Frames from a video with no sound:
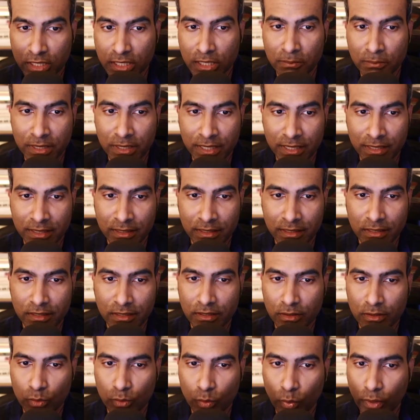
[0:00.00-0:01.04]
come in,
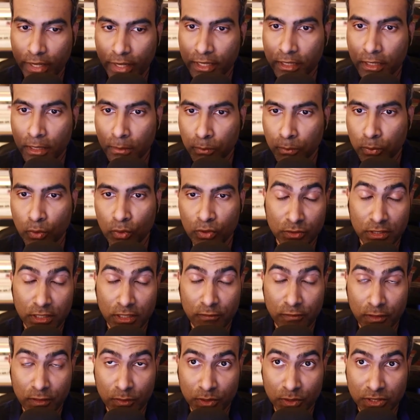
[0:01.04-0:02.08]
wake up Paul if
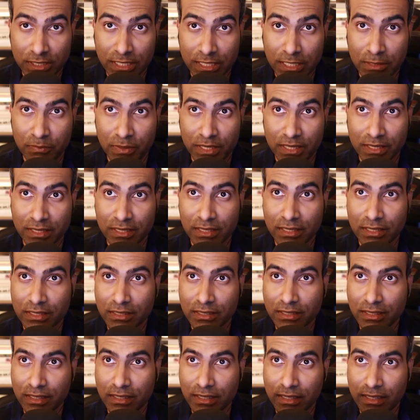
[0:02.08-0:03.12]
he was sleeping,
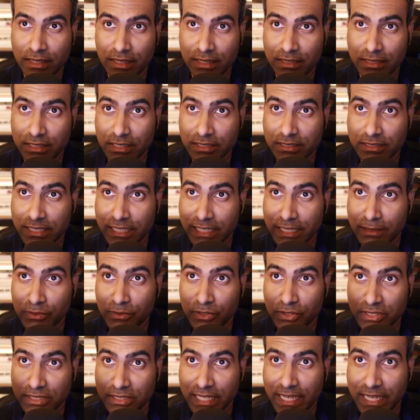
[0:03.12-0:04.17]
and just get him to
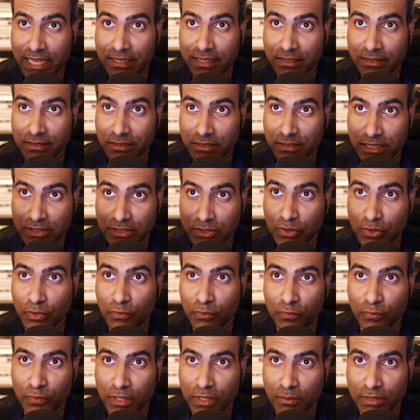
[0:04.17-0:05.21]
stand just to
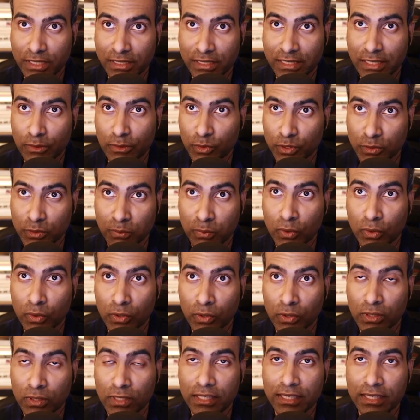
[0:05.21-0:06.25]
confirm that that was
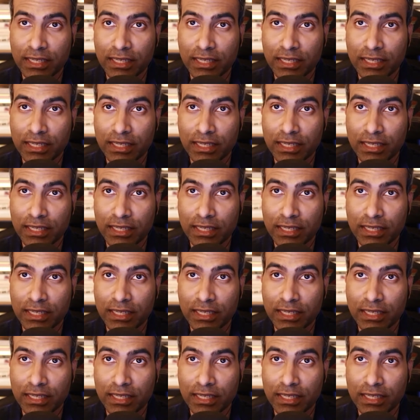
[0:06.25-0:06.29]
Paul.